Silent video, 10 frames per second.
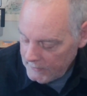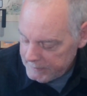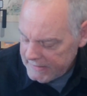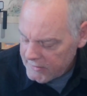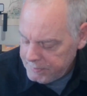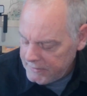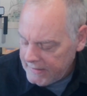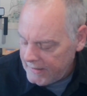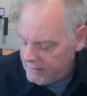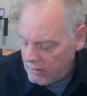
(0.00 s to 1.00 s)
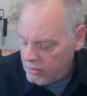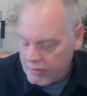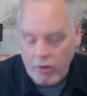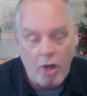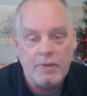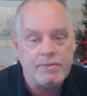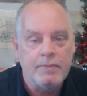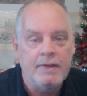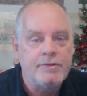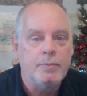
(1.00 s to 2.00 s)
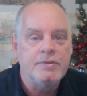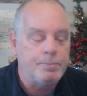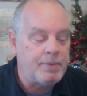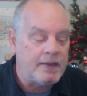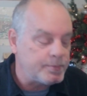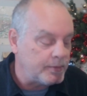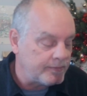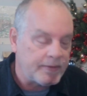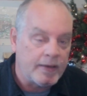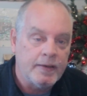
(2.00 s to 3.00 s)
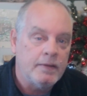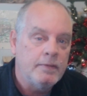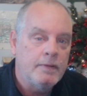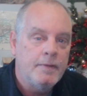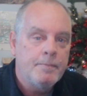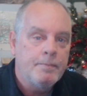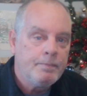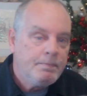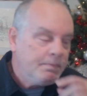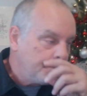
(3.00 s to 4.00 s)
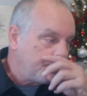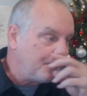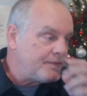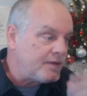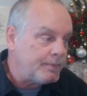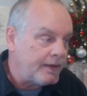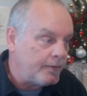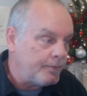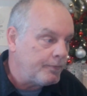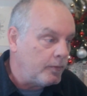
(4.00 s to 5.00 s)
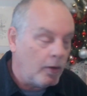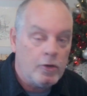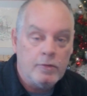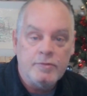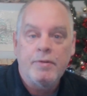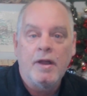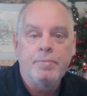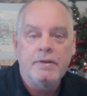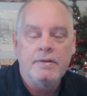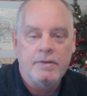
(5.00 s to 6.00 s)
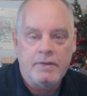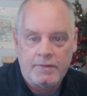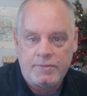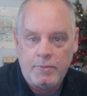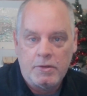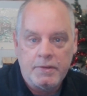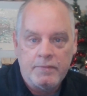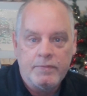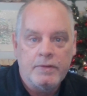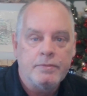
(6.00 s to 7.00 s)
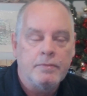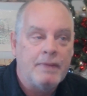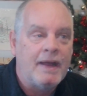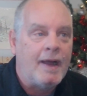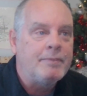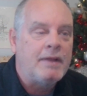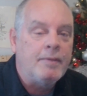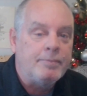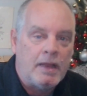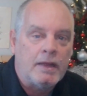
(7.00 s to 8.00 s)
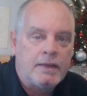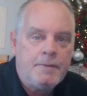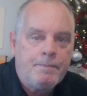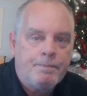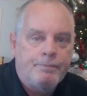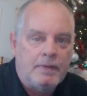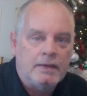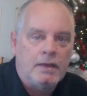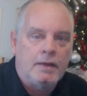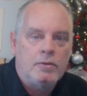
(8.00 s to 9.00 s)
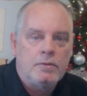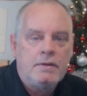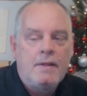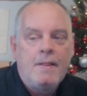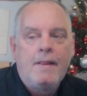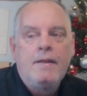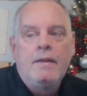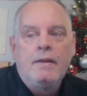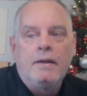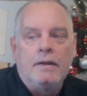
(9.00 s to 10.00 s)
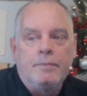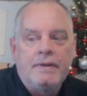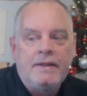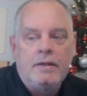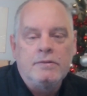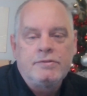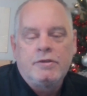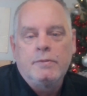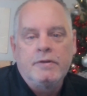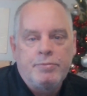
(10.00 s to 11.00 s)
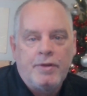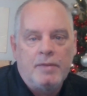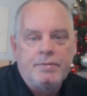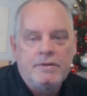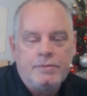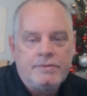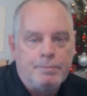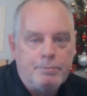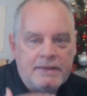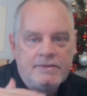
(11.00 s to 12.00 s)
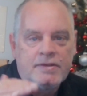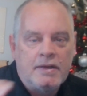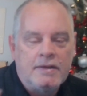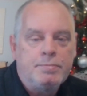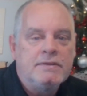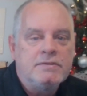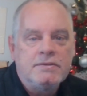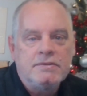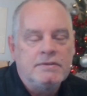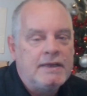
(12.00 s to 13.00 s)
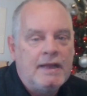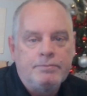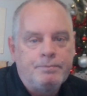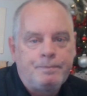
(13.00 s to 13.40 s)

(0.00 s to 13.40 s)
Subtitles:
because it's almost impossible to find that somebody who owns properties and a small individual. I'm lucky, my landlord, but he owns 200 properties, so he's a mid-sized business, and they haven't